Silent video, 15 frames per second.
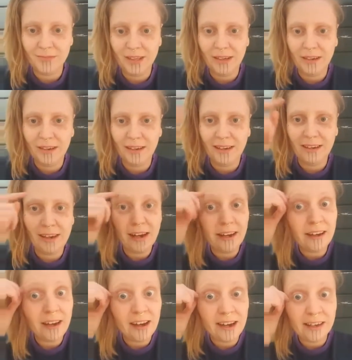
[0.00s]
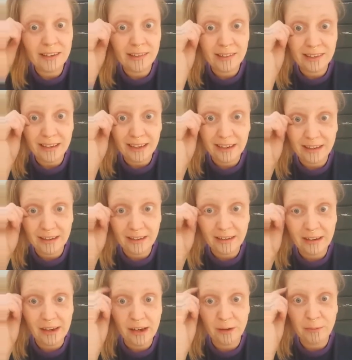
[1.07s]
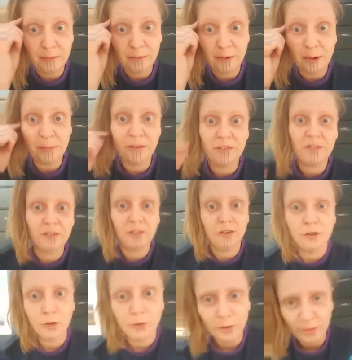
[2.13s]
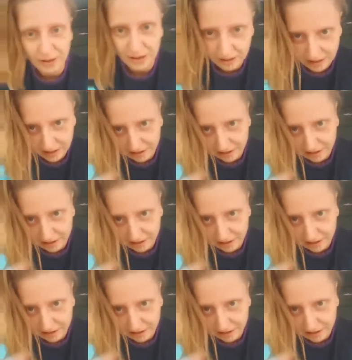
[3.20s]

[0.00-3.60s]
Hi guys, I promised to do another